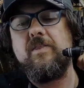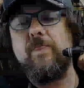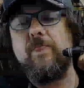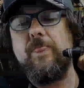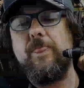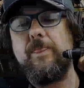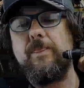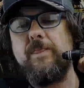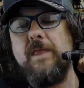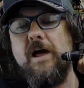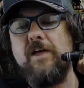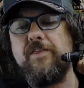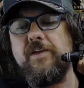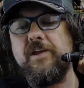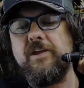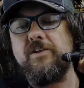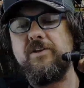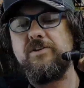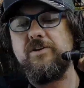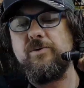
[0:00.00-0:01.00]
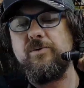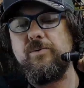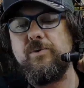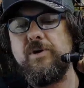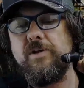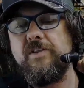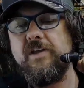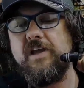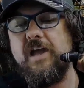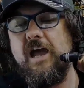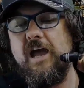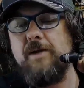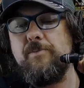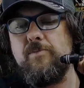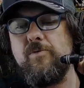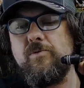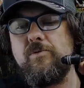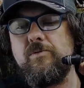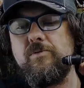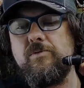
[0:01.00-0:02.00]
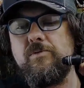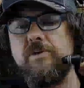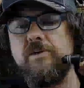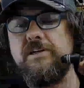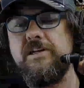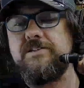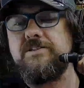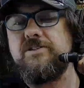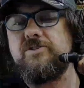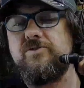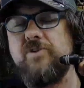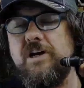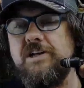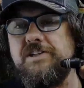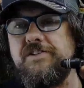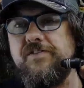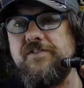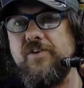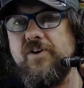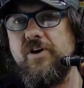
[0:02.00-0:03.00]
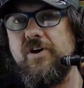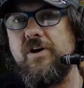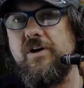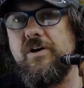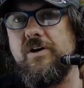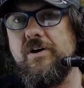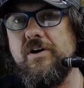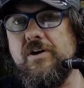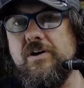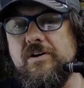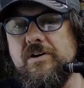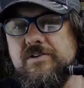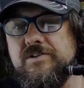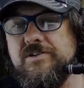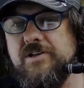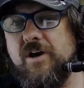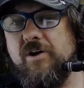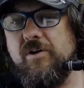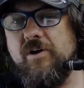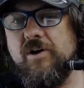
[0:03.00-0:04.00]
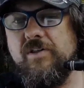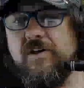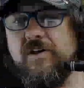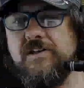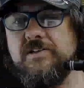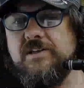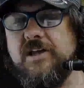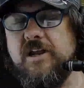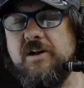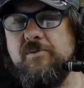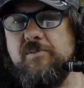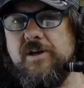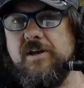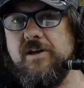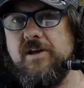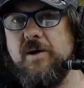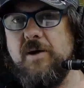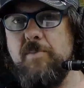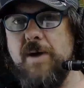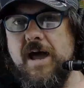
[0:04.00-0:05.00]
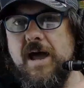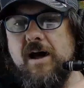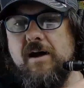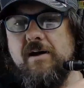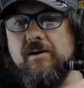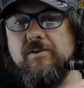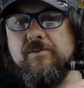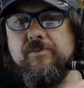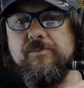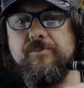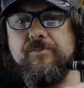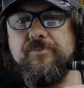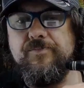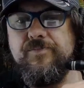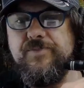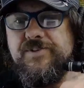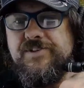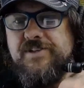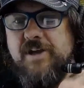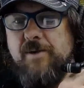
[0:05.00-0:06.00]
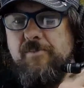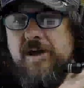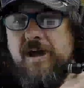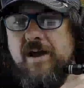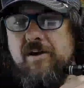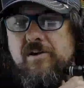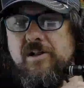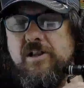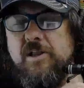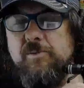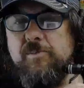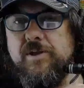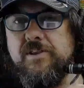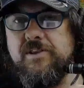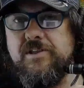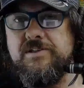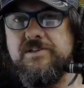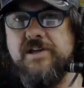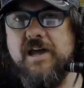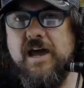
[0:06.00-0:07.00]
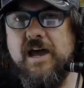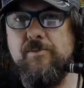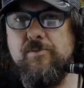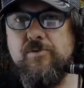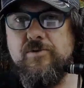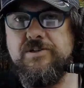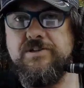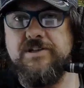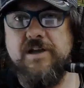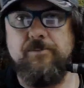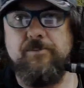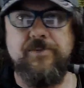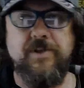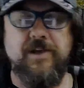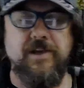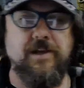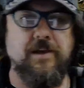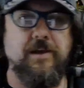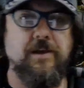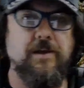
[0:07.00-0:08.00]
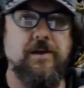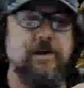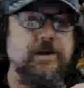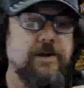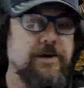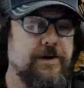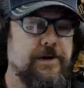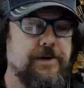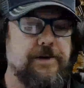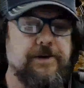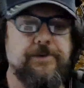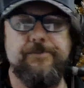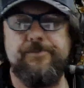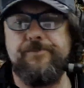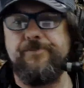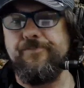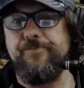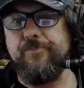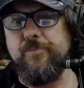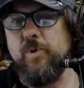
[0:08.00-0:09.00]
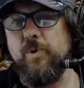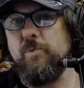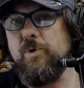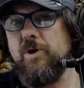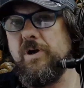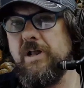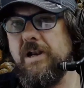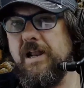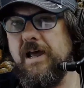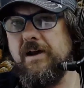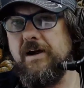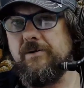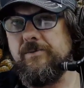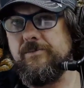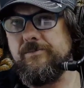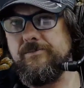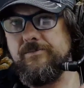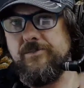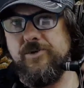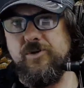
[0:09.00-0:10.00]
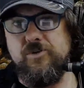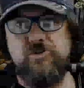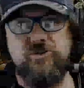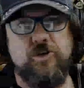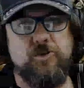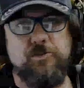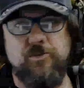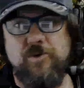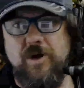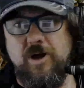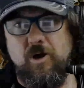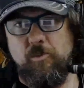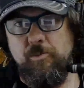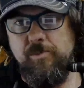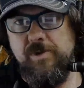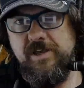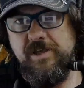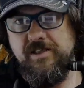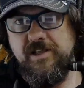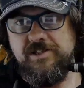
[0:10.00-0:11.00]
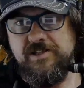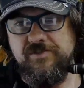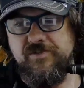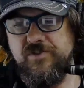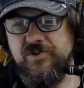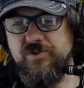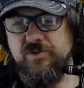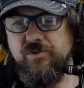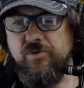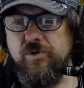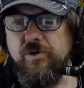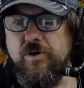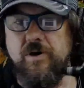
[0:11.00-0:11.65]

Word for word: nothing you do at the cable it doesn't transfer. So I think it's going to be about somehow clipping this cable to something. We'll work it out. YouTube will help me, that's for sure.